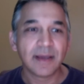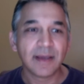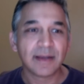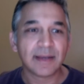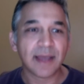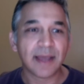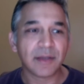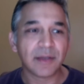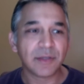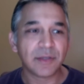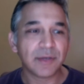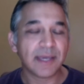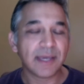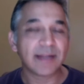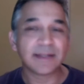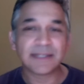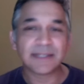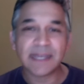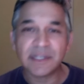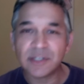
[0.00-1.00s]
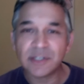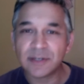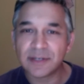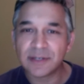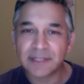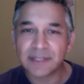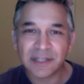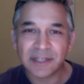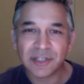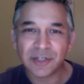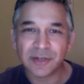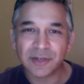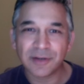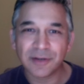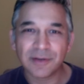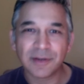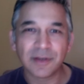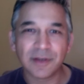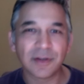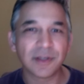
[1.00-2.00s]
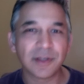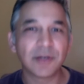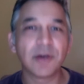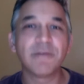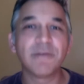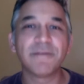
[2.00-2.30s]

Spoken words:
Now you get a teacher to teach you. You go